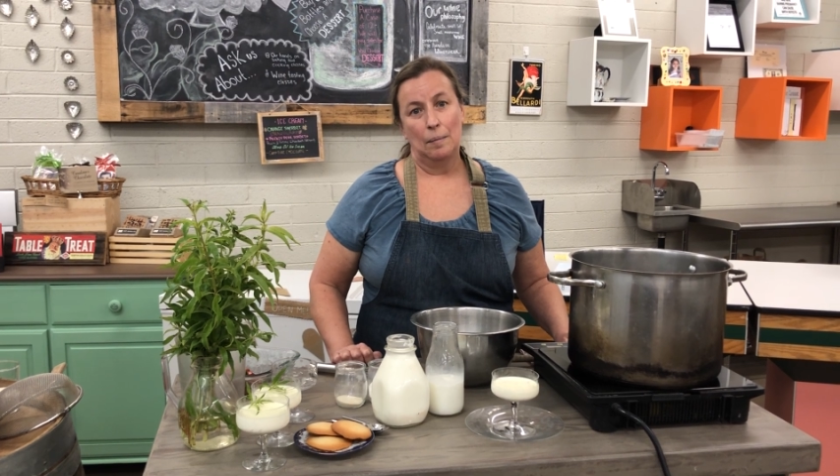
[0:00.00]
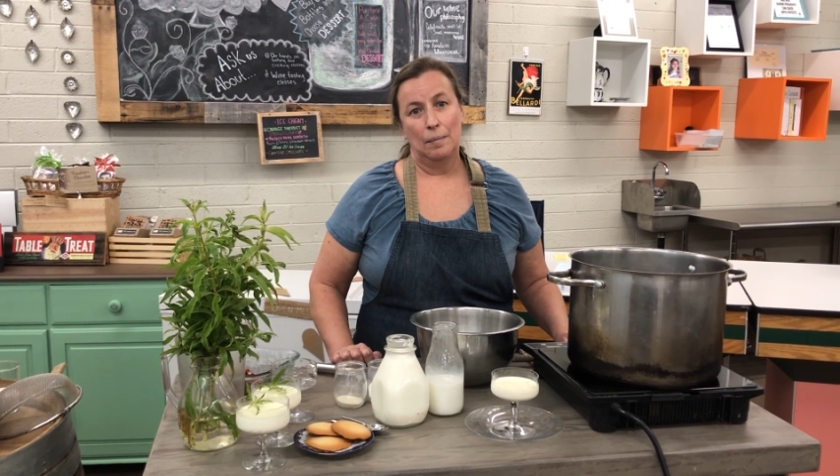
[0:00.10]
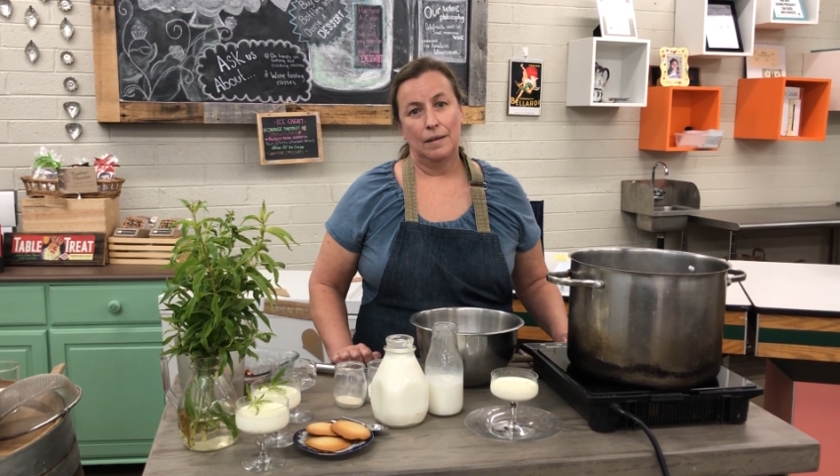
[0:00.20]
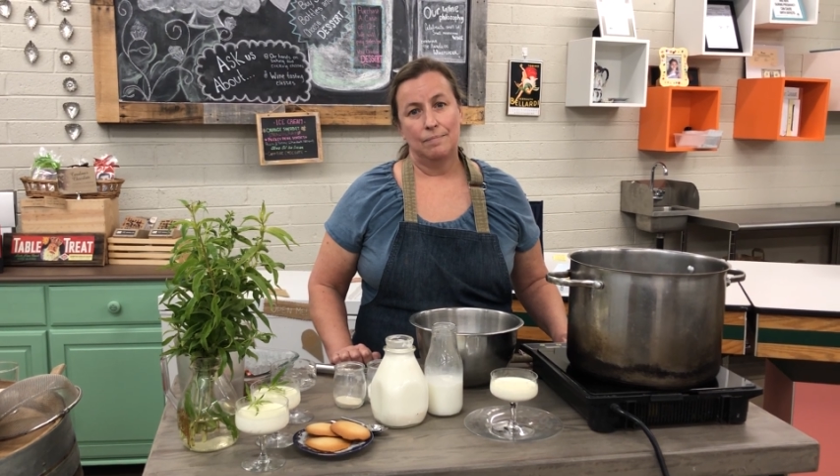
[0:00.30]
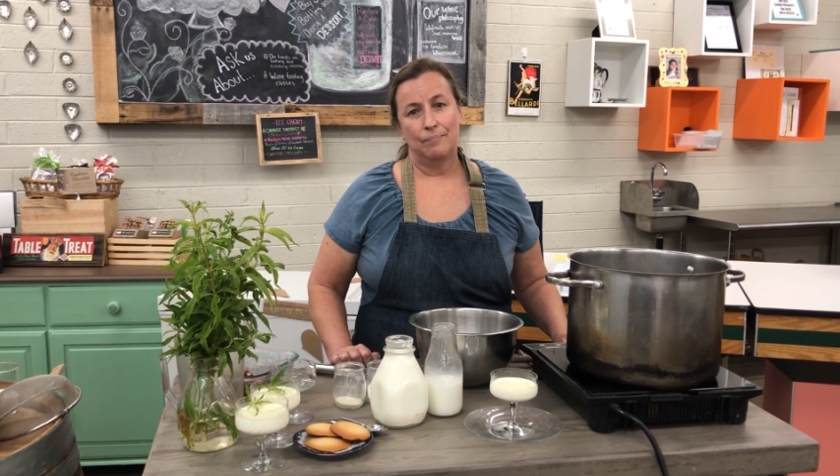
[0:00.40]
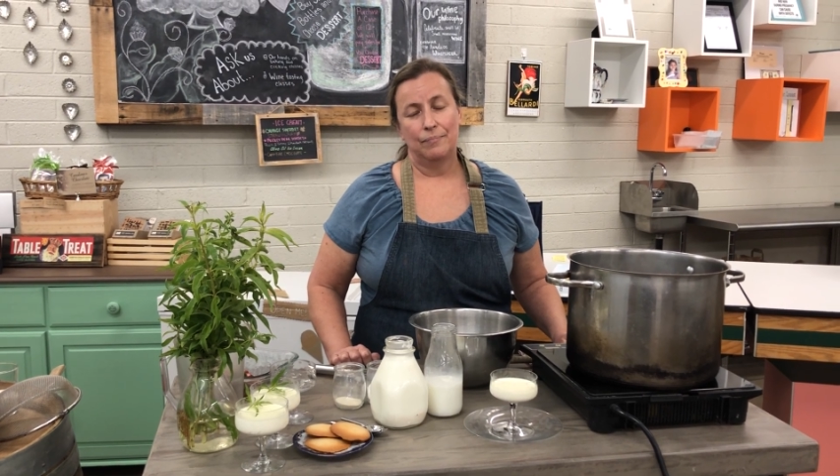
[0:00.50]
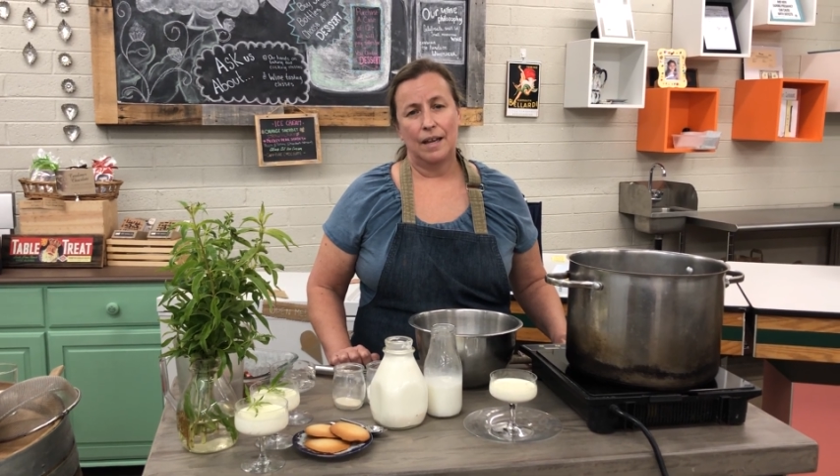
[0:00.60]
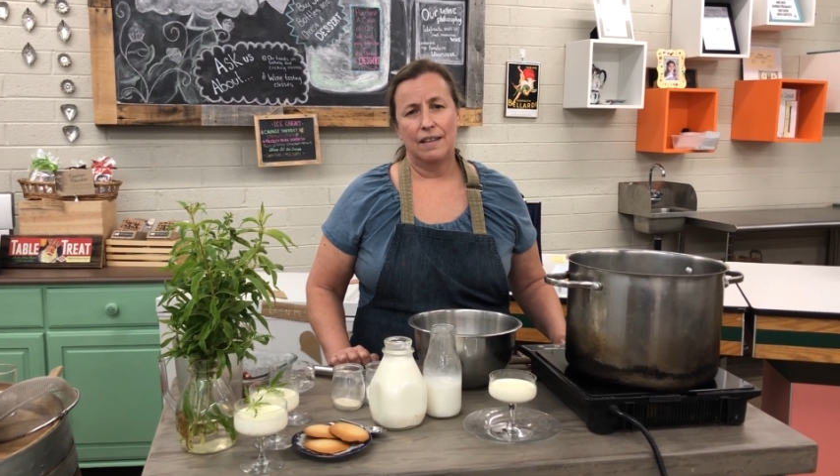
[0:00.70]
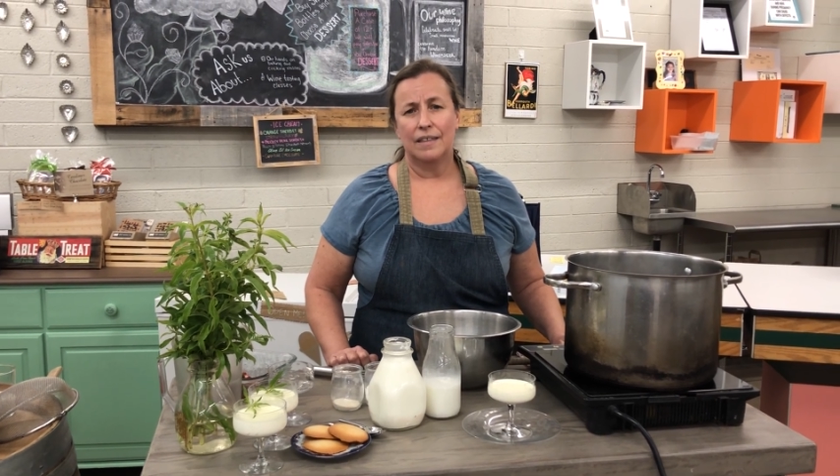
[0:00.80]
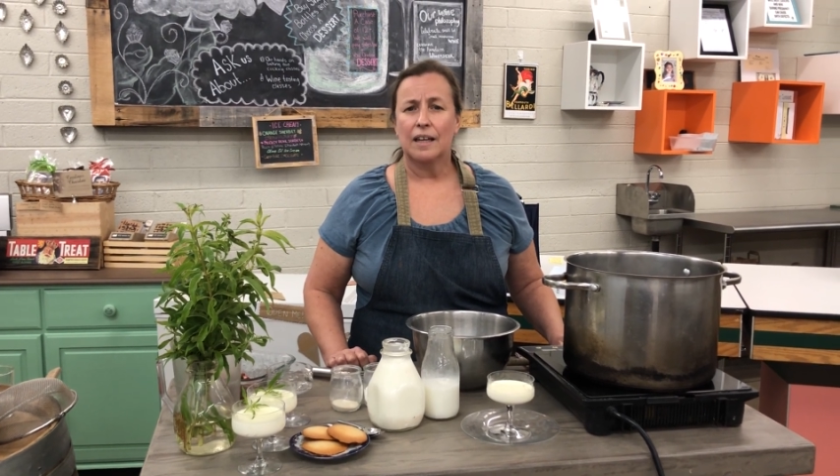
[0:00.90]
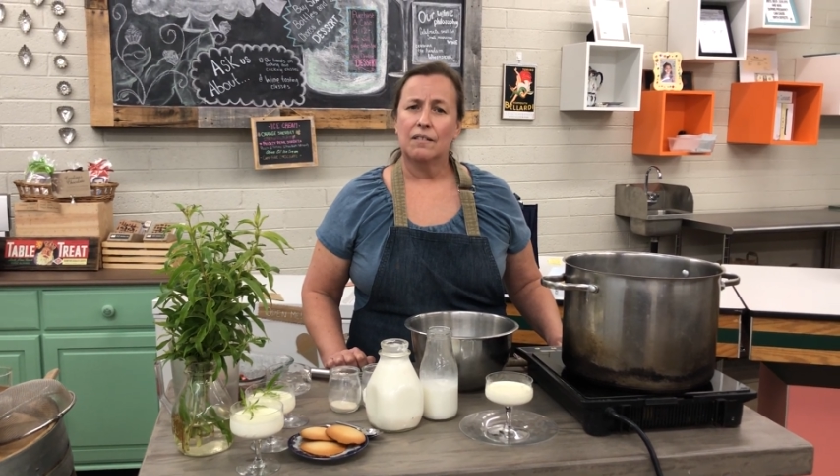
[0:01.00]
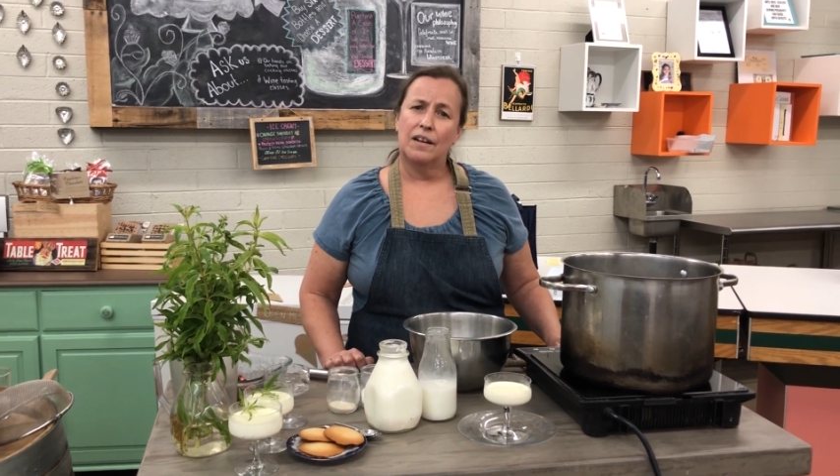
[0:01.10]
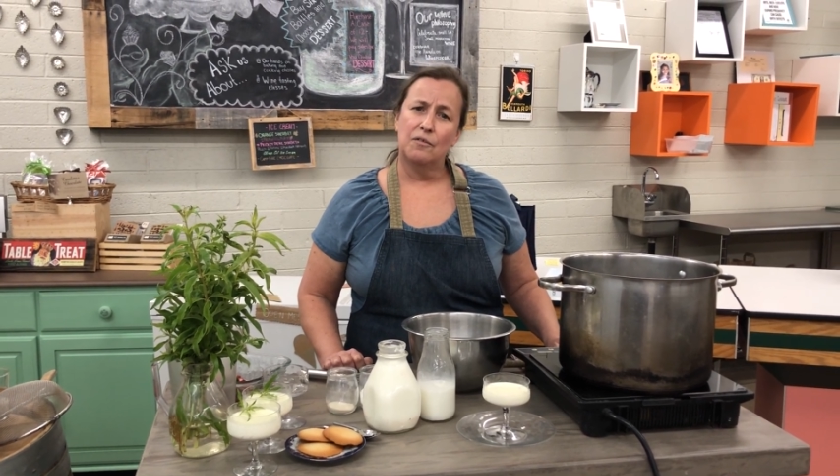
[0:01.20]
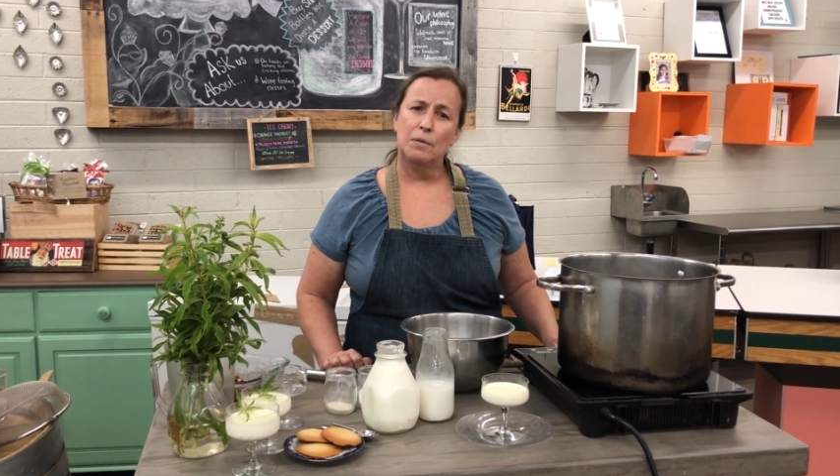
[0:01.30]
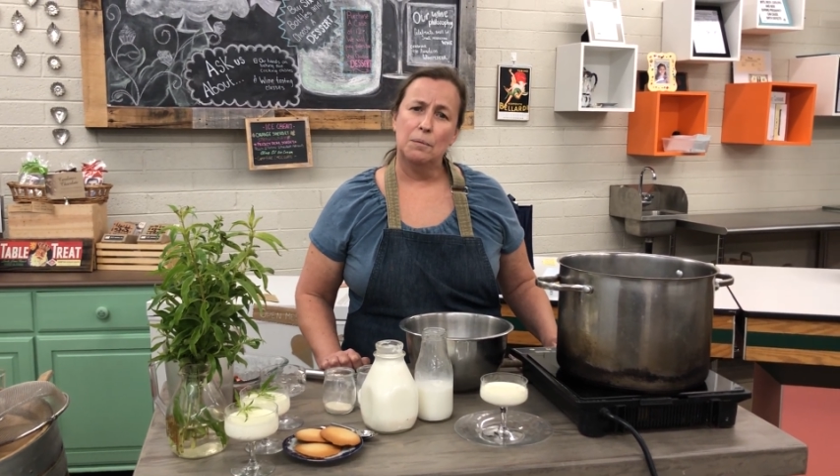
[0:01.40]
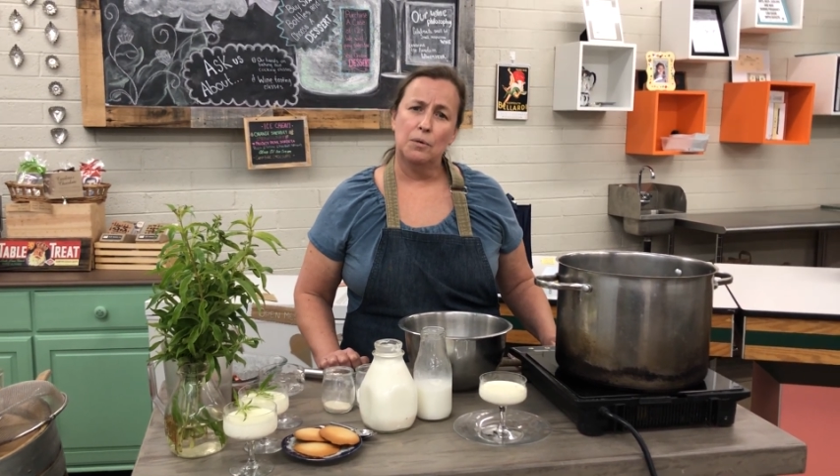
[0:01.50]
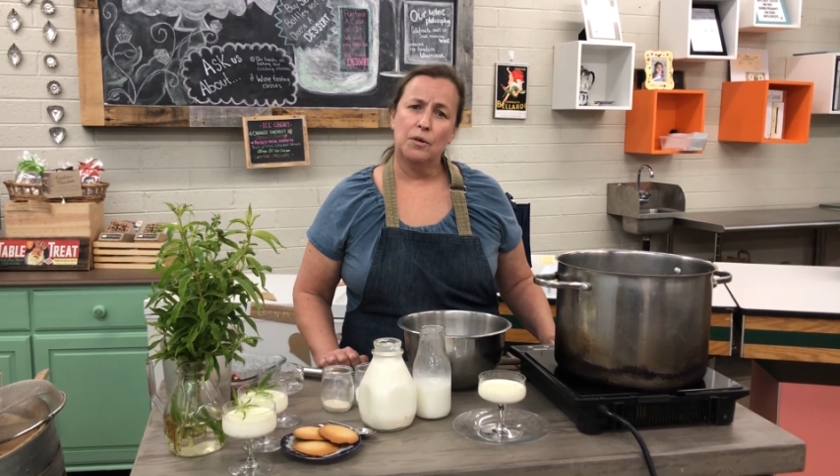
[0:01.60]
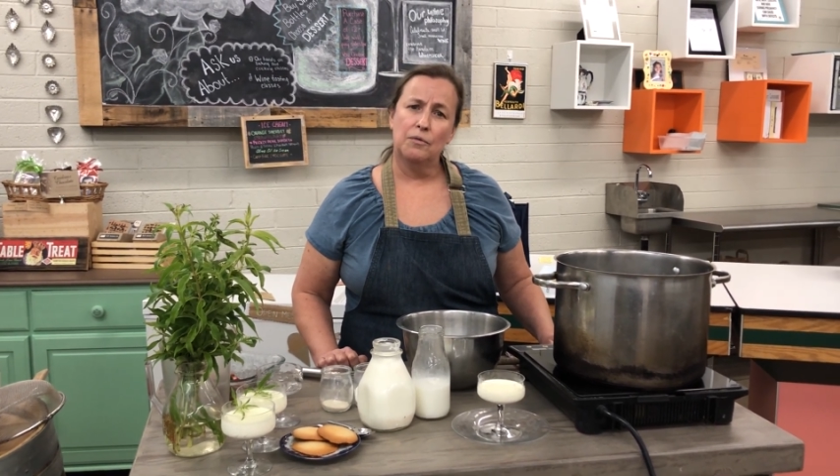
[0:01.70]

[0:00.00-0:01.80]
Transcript: But I think a lot of people are